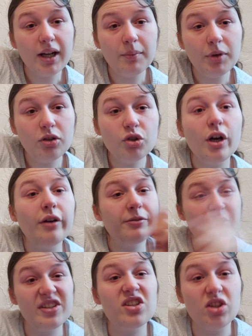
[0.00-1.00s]
I'm not sure
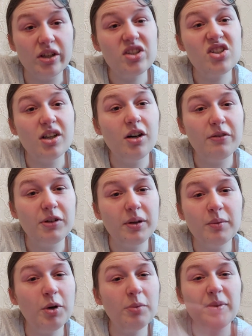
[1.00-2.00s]
if it's the silver,
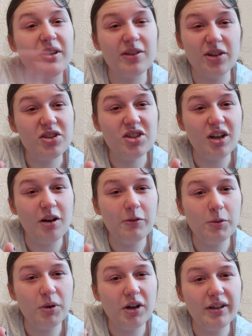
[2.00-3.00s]
it won't be the
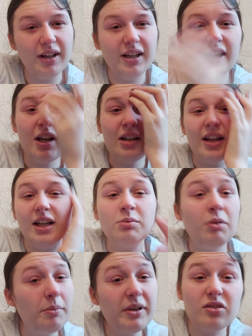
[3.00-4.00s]
silver one, like that's
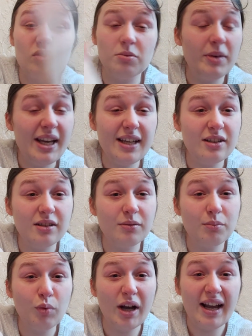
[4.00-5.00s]
probably in some
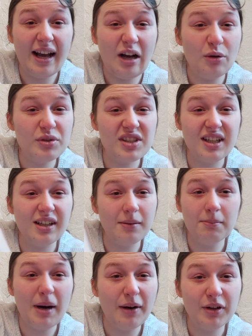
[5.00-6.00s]
hidden warehouse in
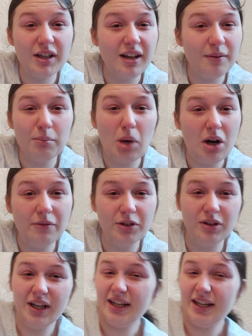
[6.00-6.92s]
America, Marvel